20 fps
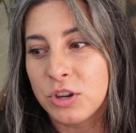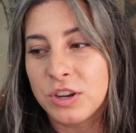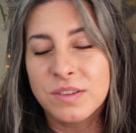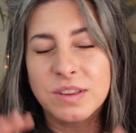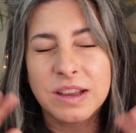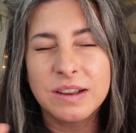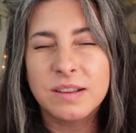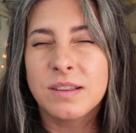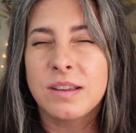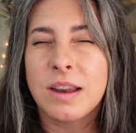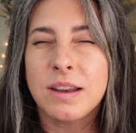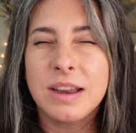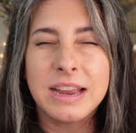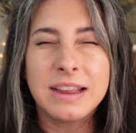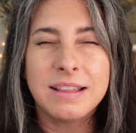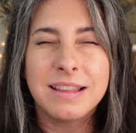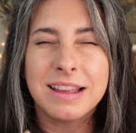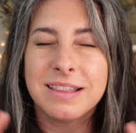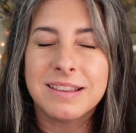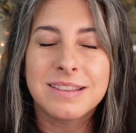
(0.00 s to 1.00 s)
was like
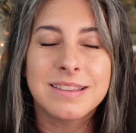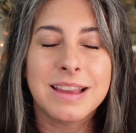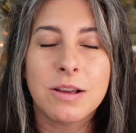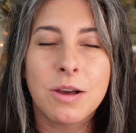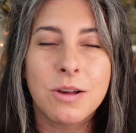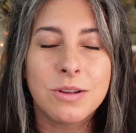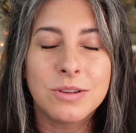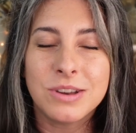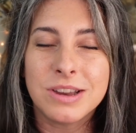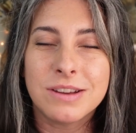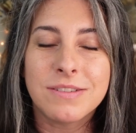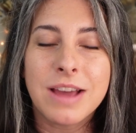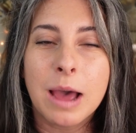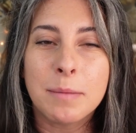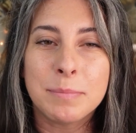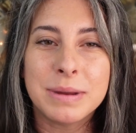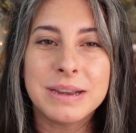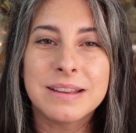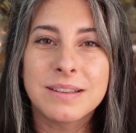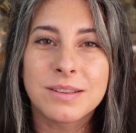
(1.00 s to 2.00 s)
studying like the psychology of
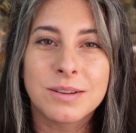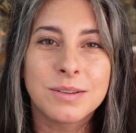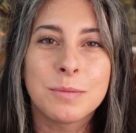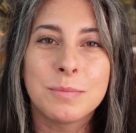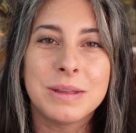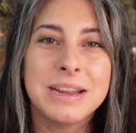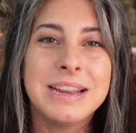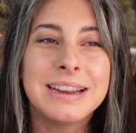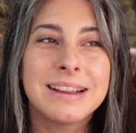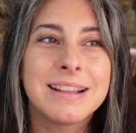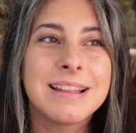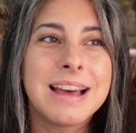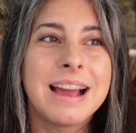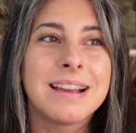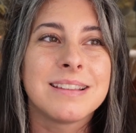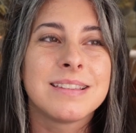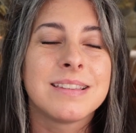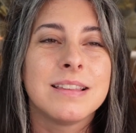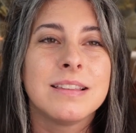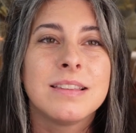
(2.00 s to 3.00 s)
happiness or something in a class.